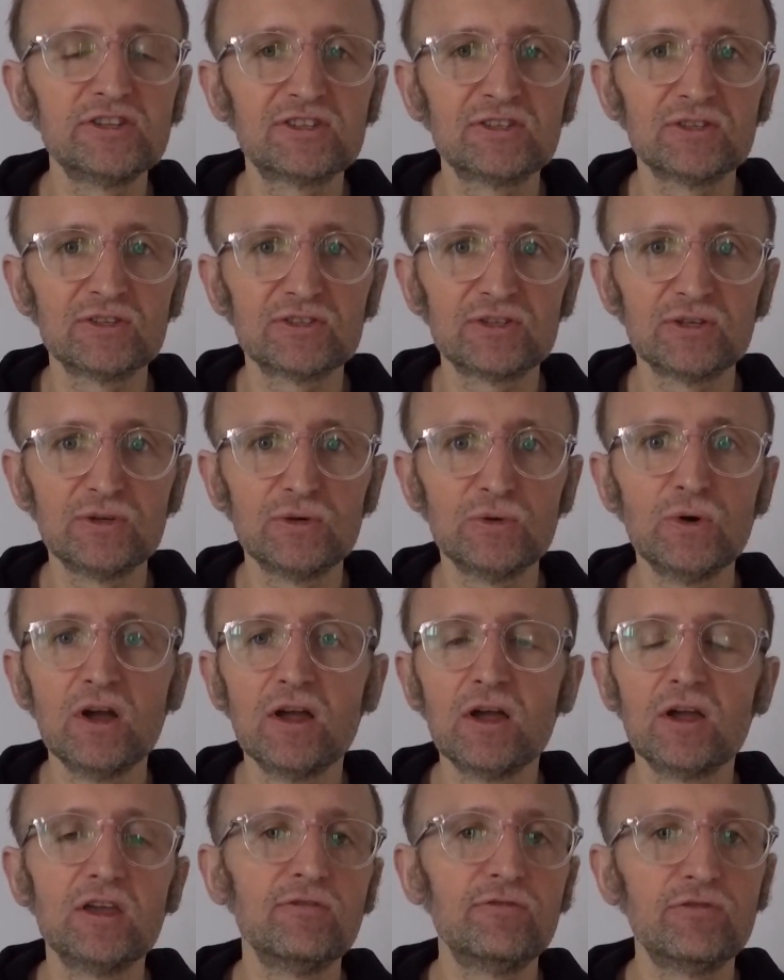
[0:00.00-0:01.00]
So
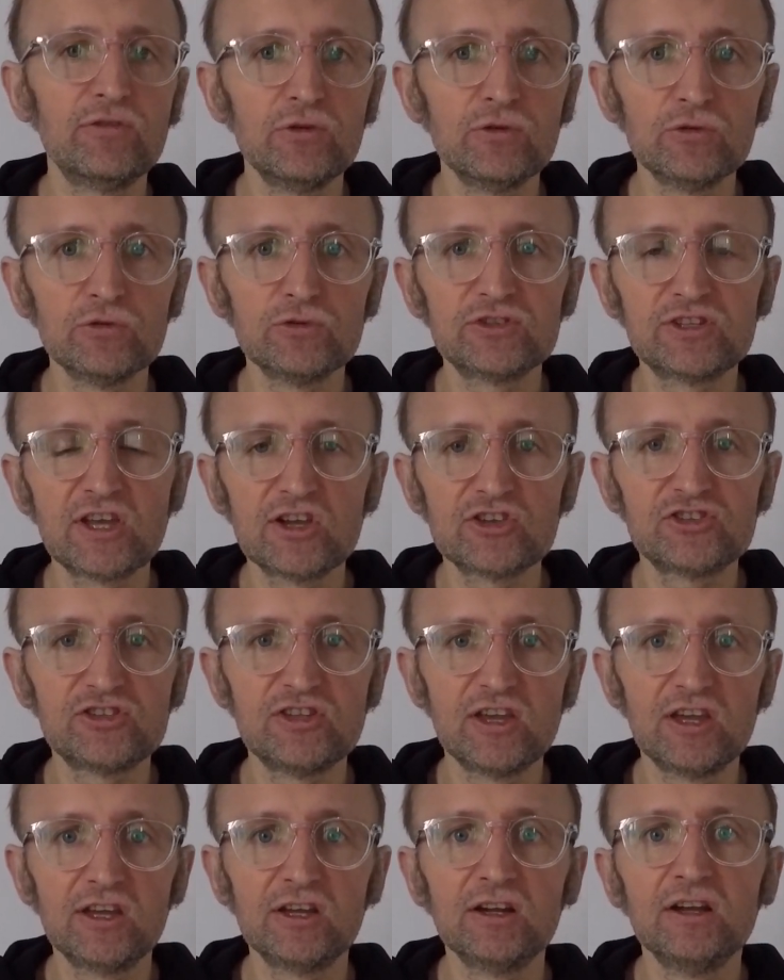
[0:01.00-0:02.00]
if you search
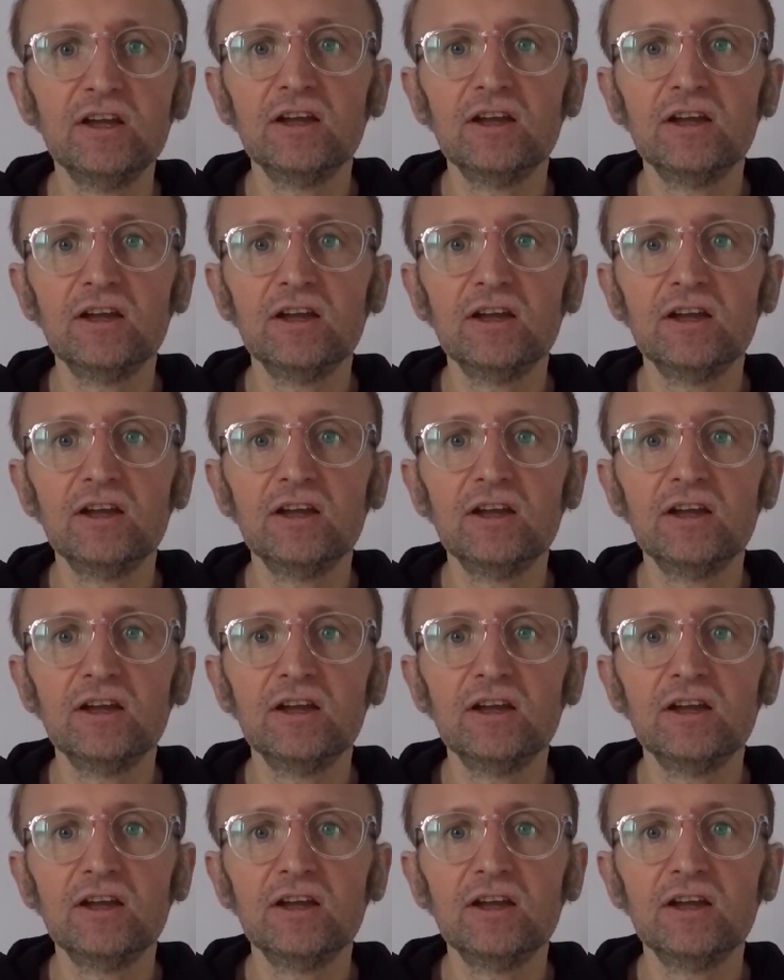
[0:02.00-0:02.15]
their